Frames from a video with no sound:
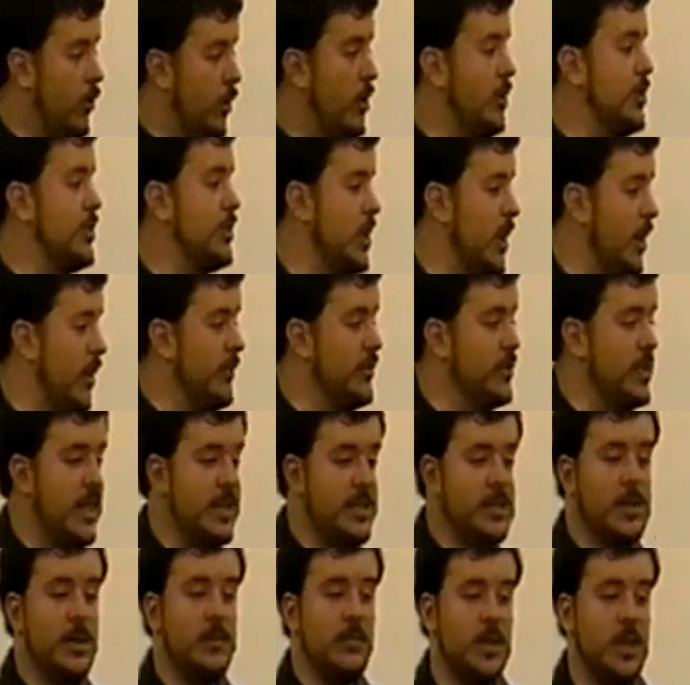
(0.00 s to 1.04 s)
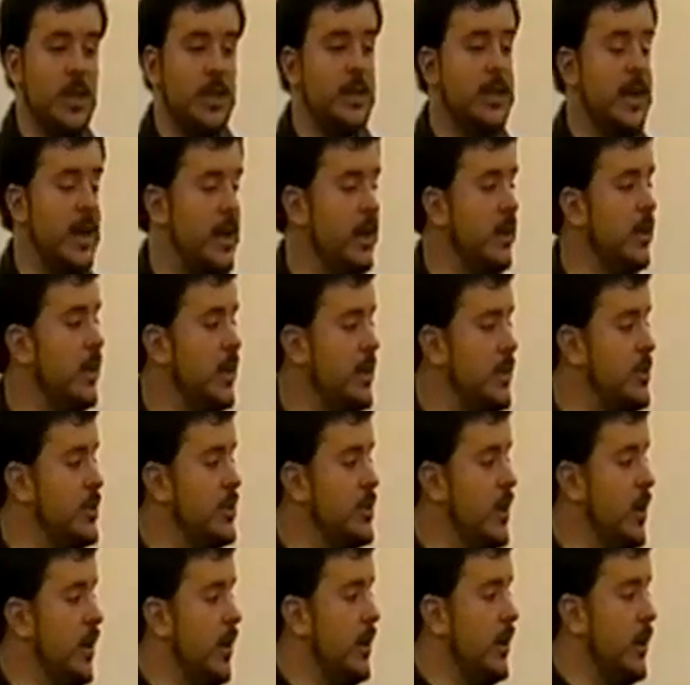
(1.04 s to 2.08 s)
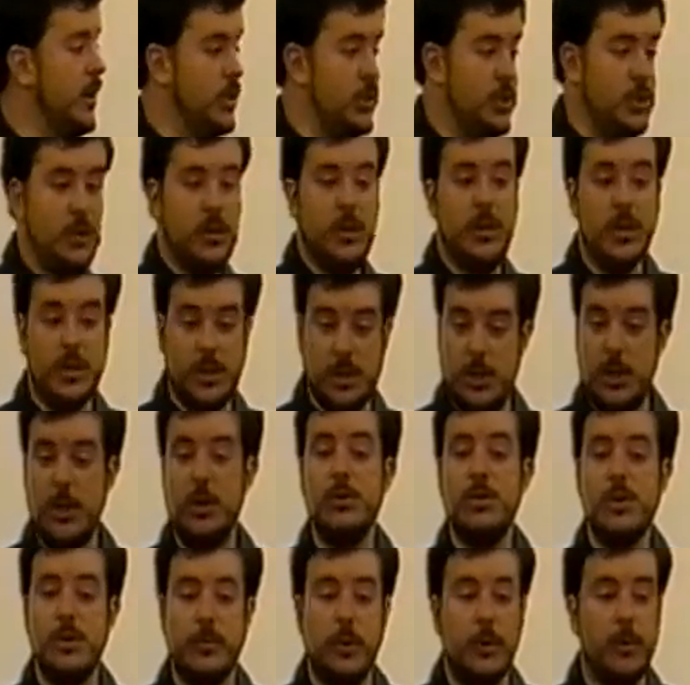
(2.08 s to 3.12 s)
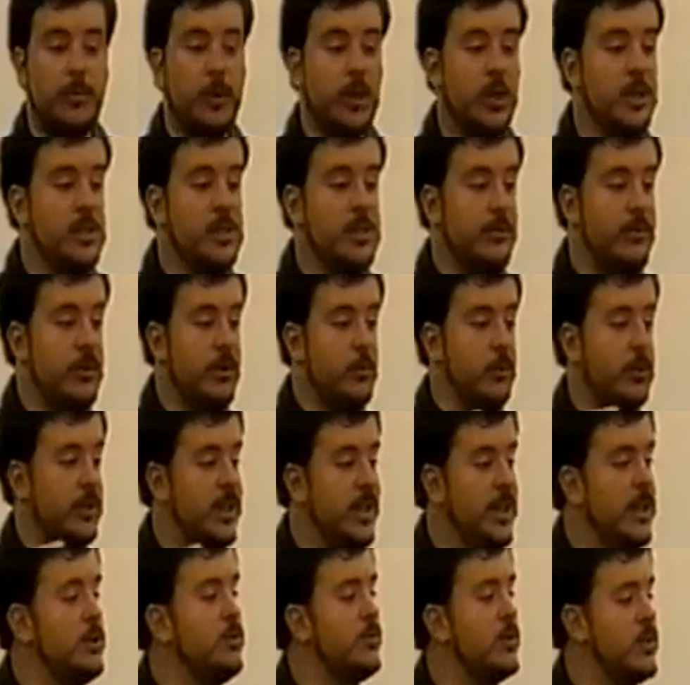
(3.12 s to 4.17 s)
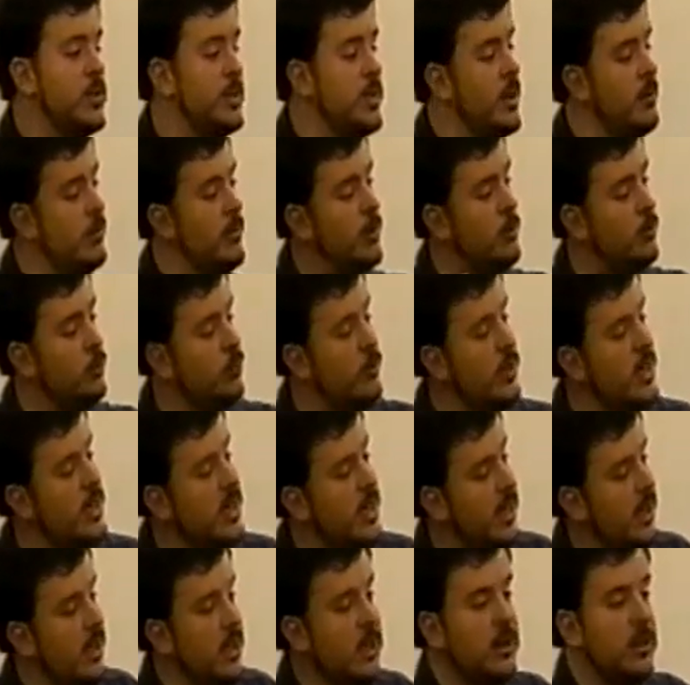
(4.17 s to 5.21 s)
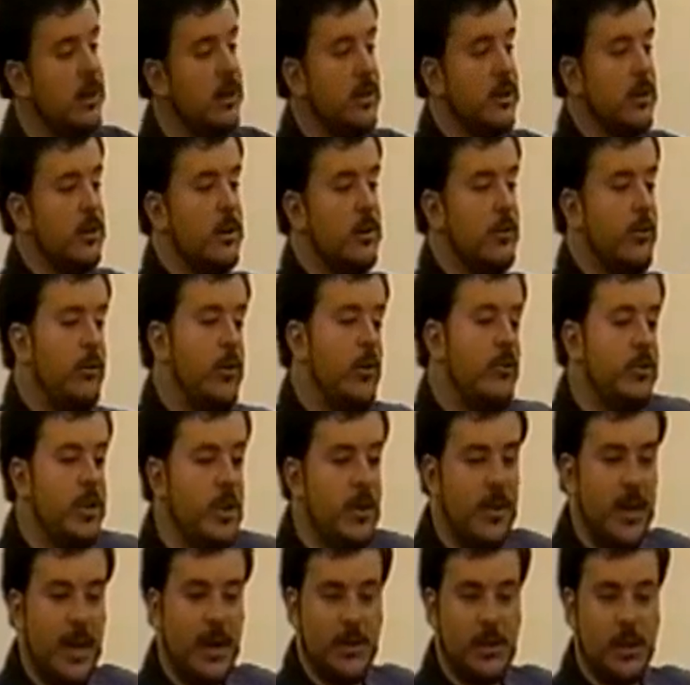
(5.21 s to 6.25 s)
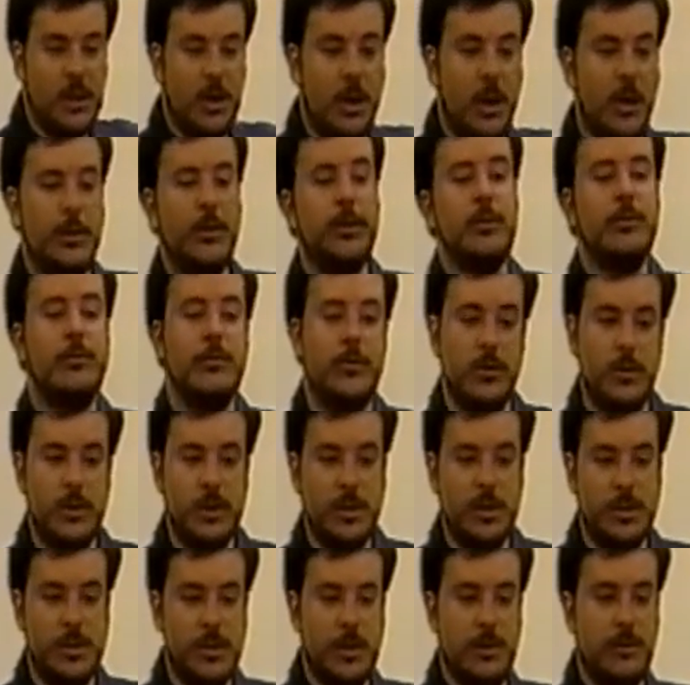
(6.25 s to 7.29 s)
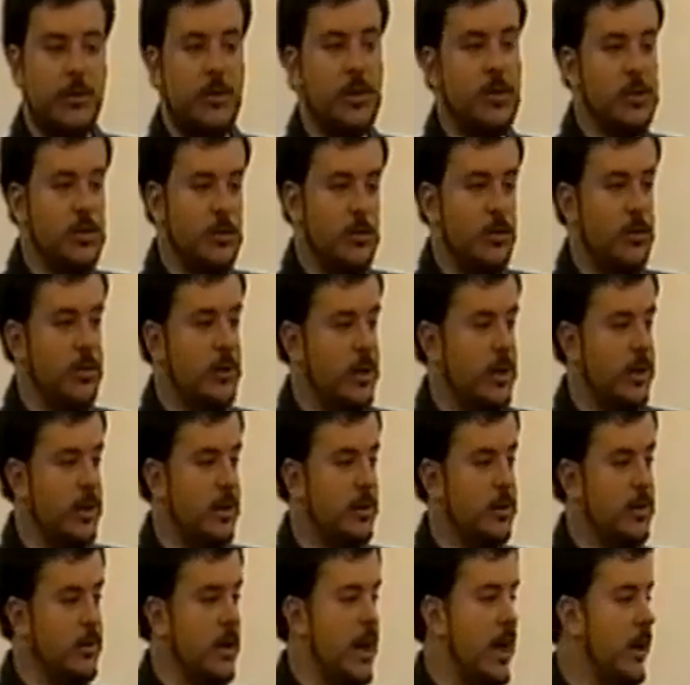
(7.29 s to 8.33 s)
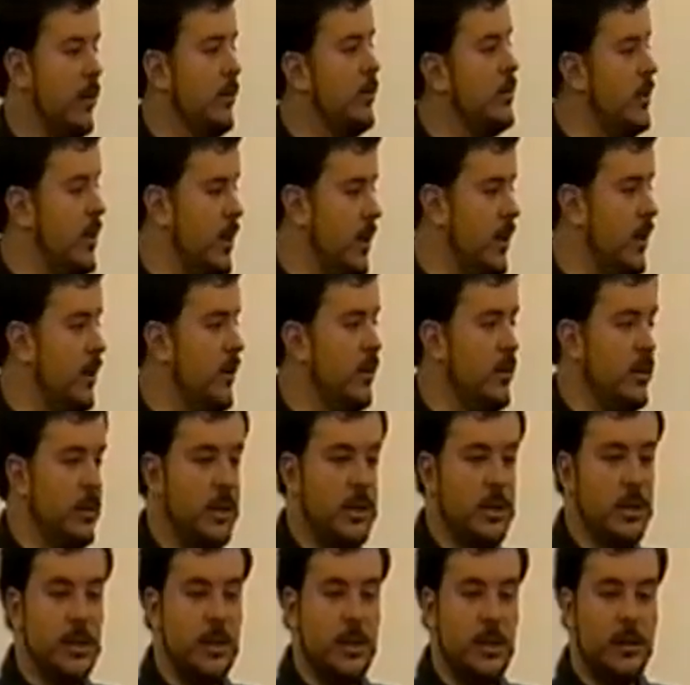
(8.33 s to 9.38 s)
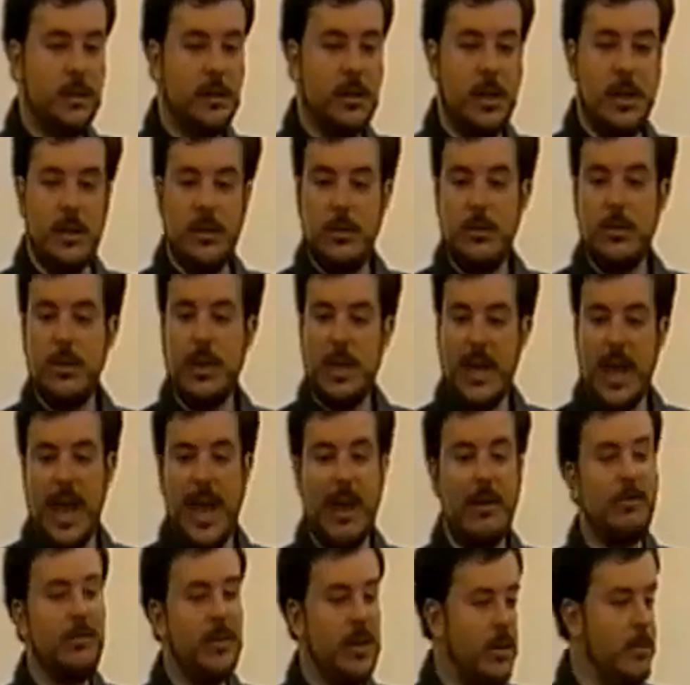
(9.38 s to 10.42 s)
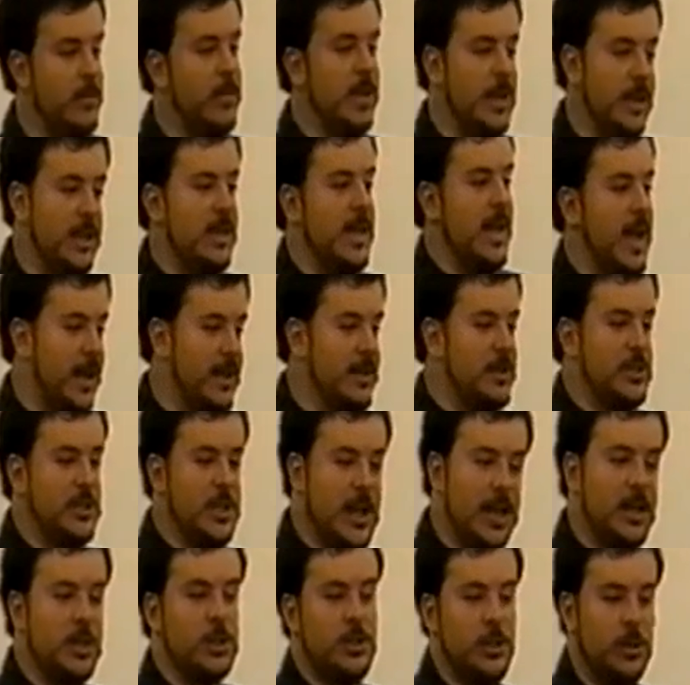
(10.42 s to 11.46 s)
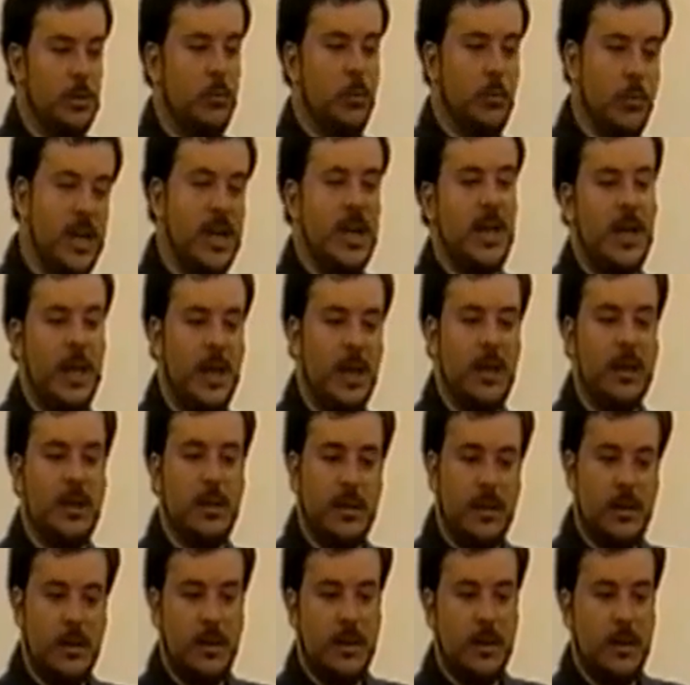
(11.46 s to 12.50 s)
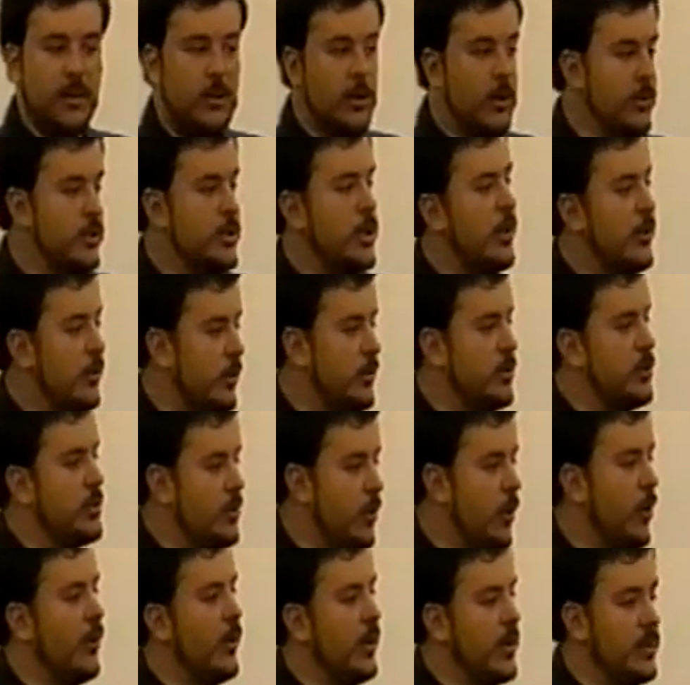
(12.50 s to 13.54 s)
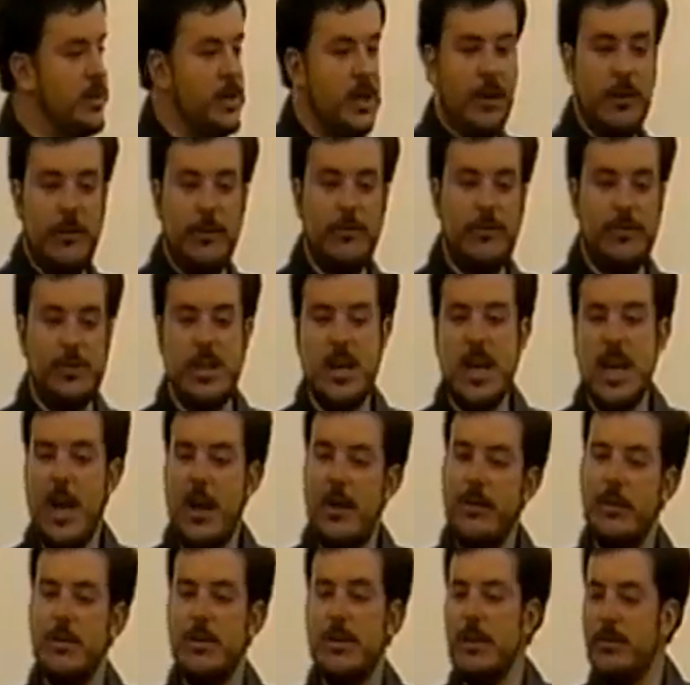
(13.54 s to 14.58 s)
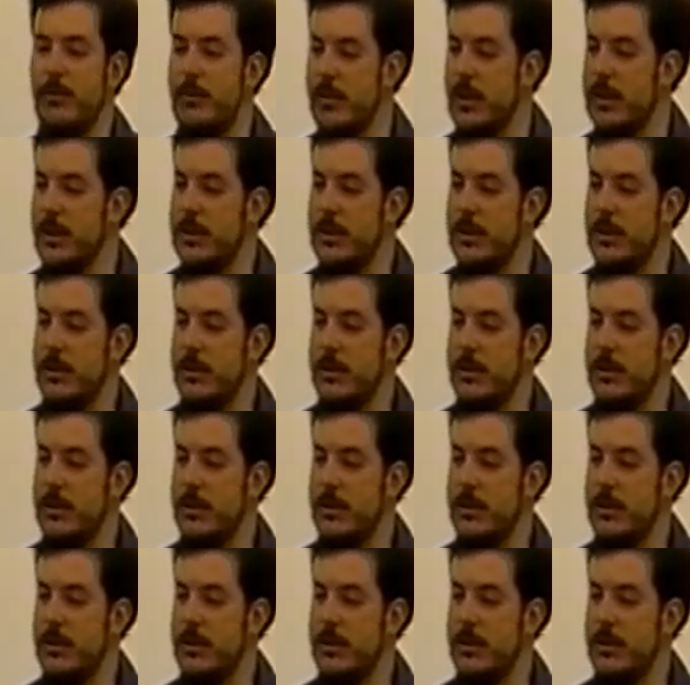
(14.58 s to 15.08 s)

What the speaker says: ourselves. That's something that is excusable, because if it will interest them in reading the 50,000 other versions of the story that are out there, then you can have them in that section reading those other stories and see how they're different.